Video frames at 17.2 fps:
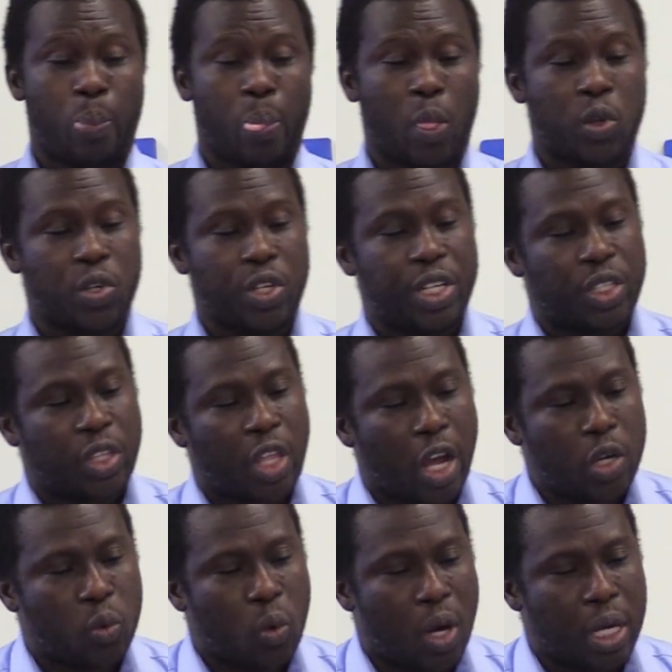So the
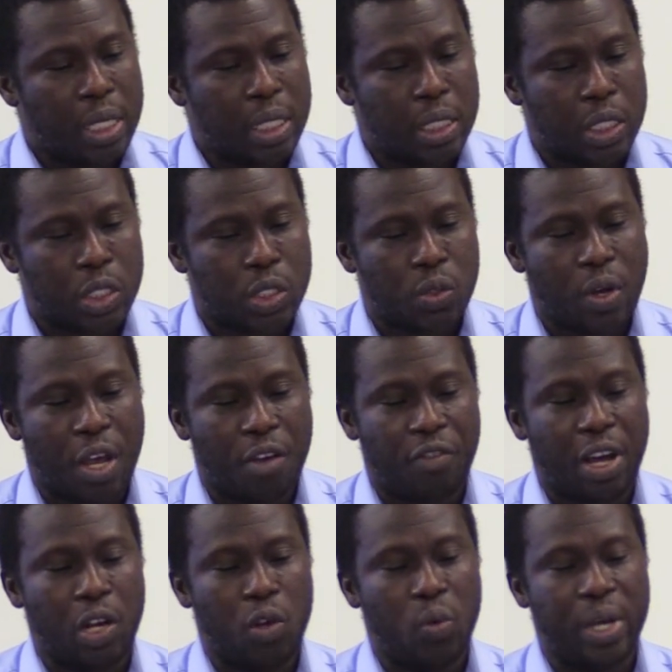third one is to
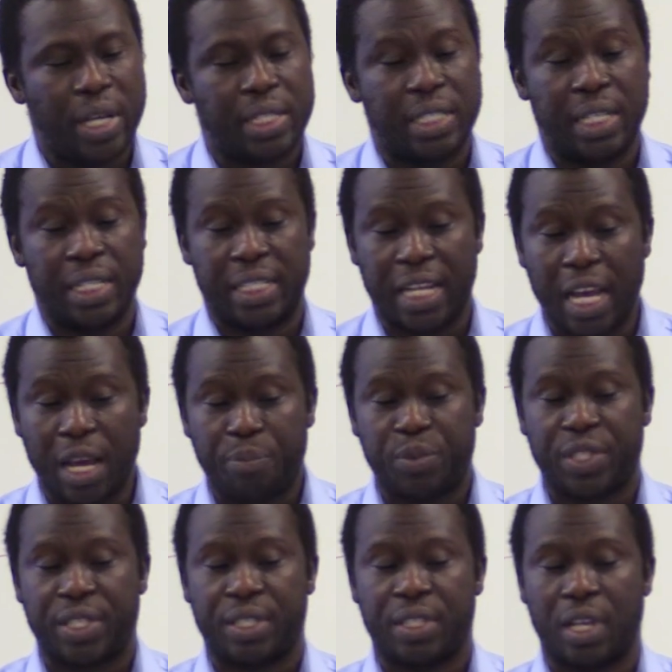evaluate the
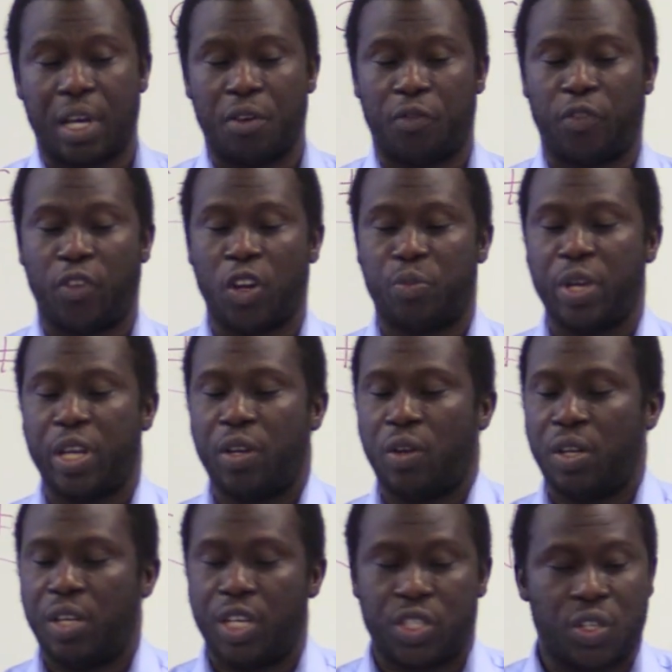depth and floodplain
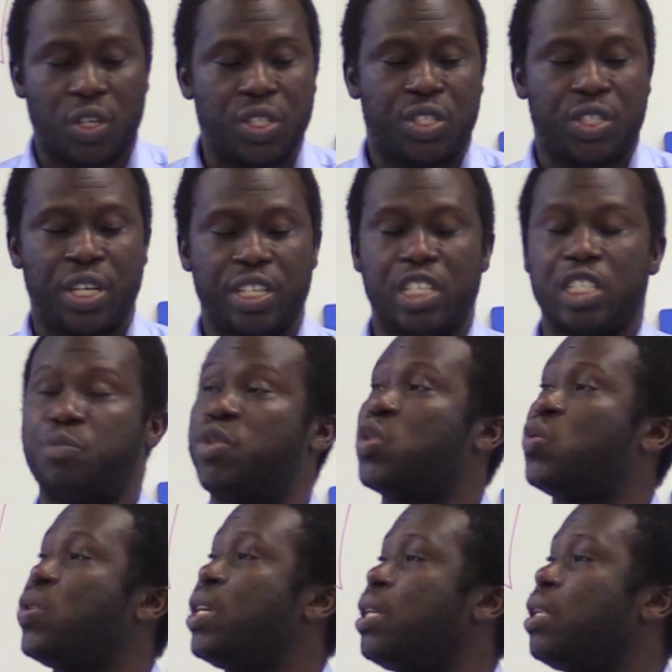inundation changes
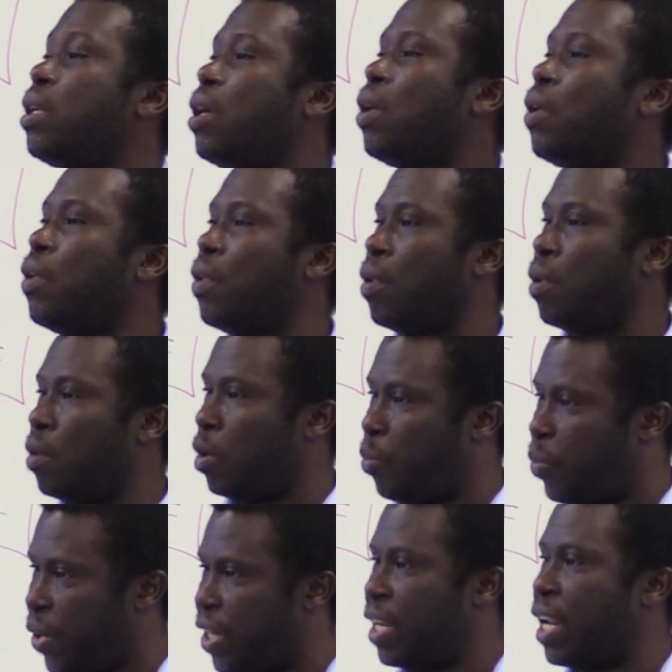between the
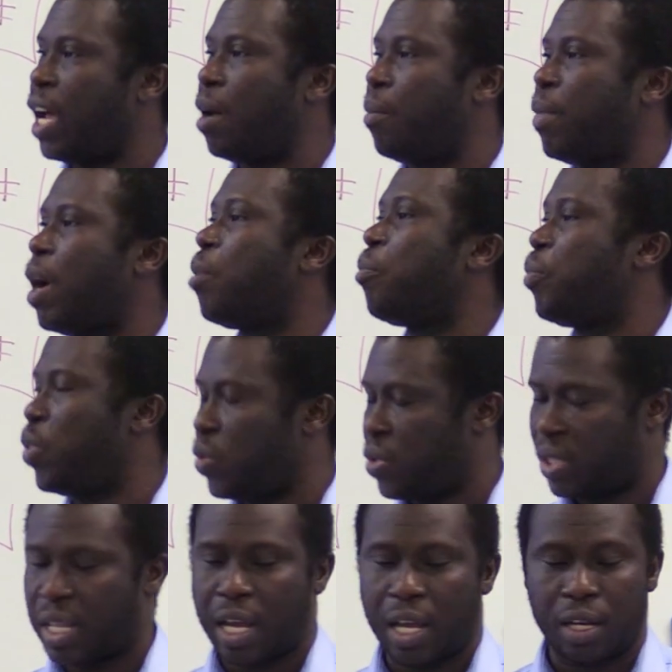pre-dam and
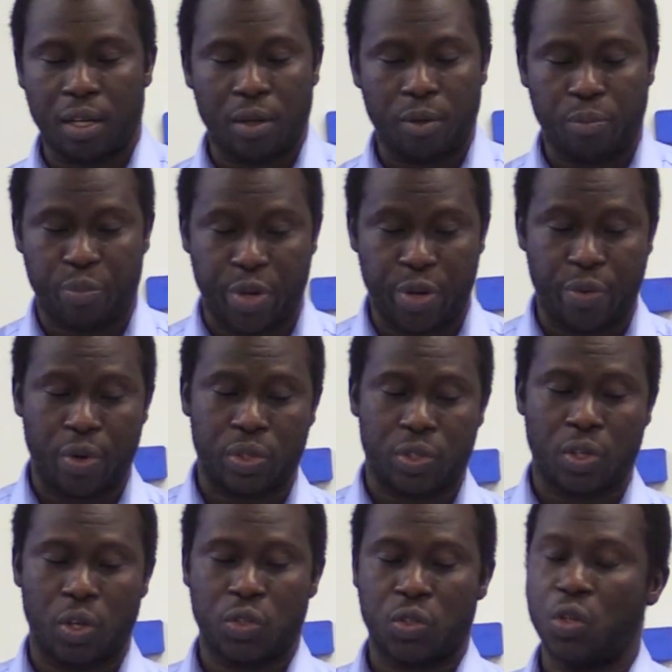post-dam
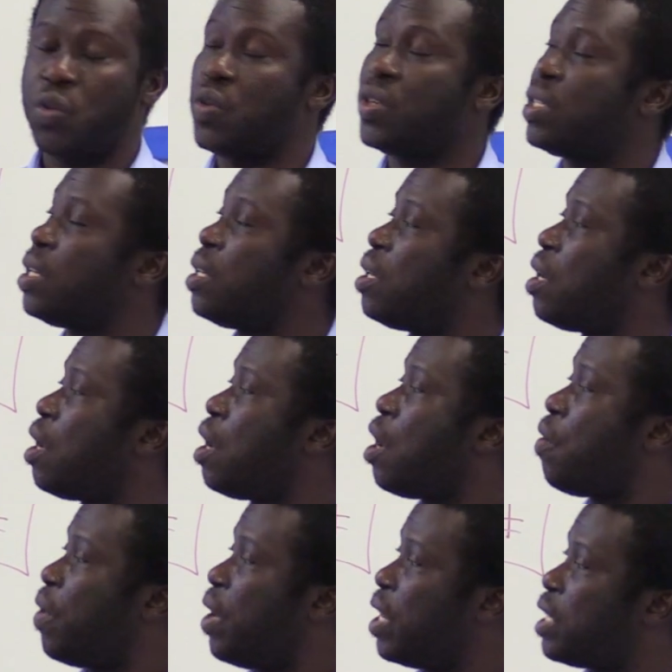periods, also using
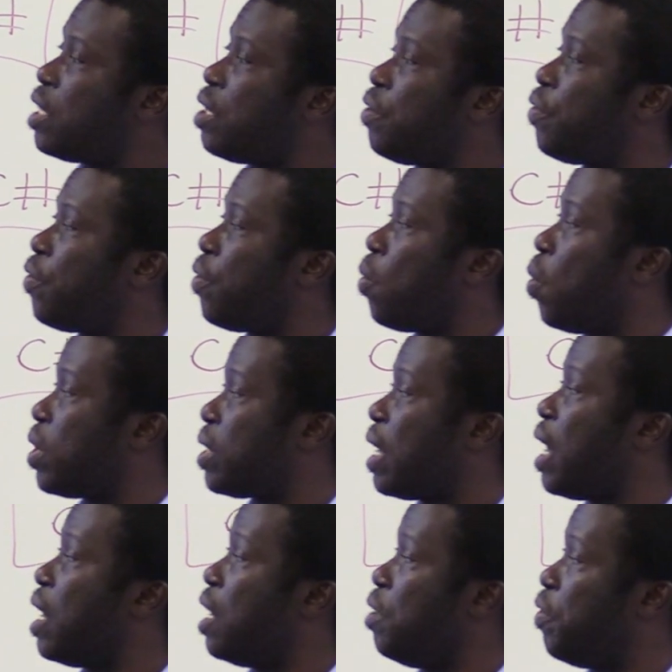relative
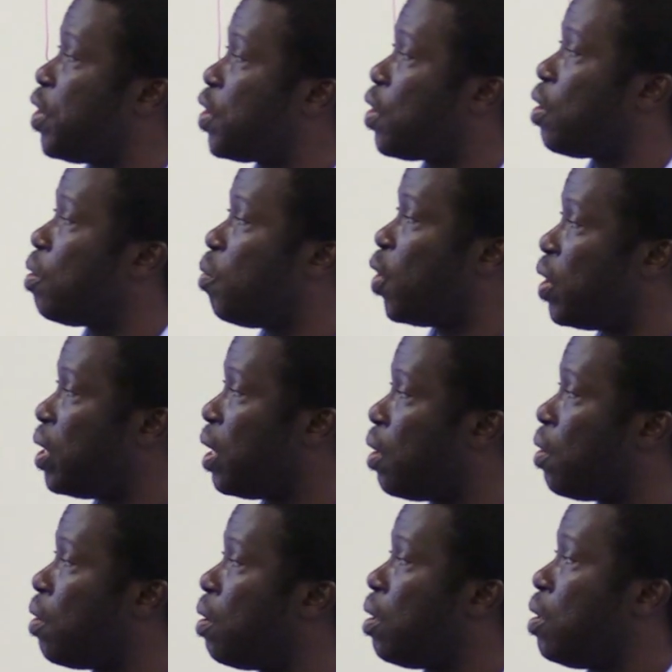water elevation
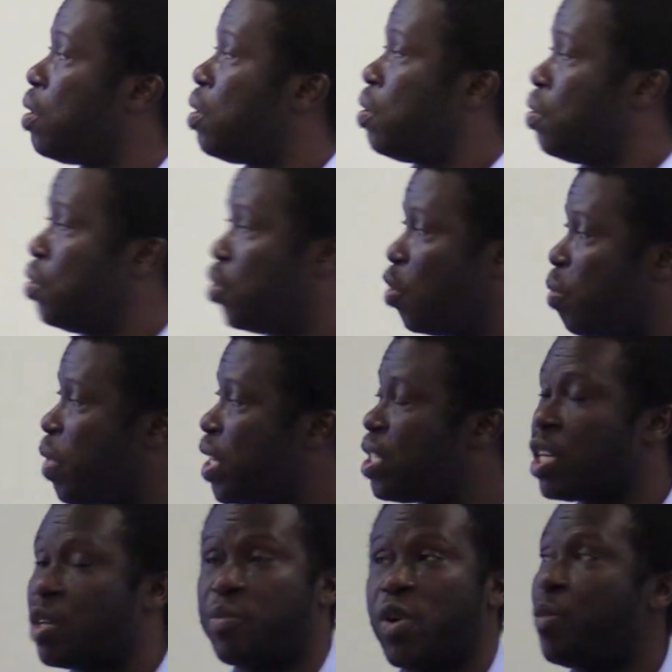model,
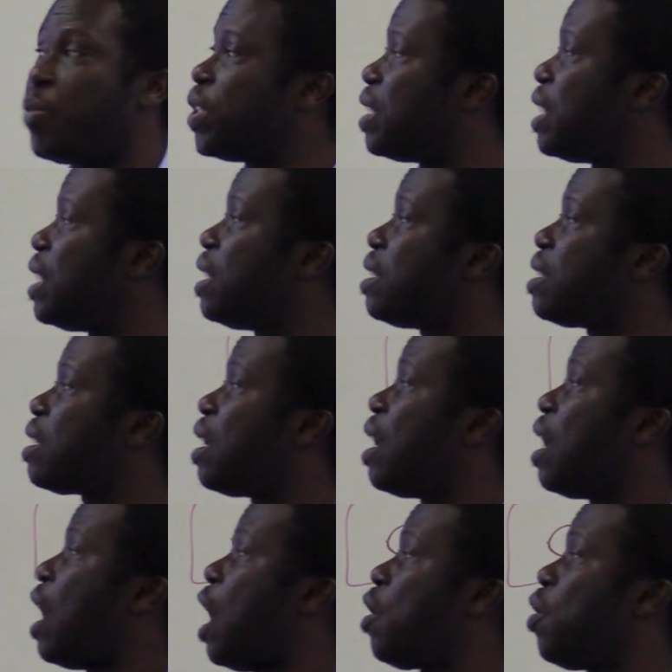geometric properties,
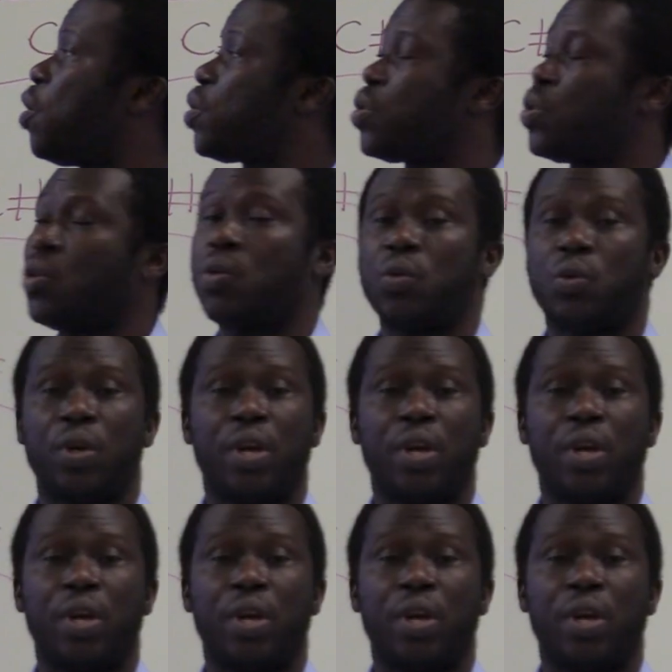and also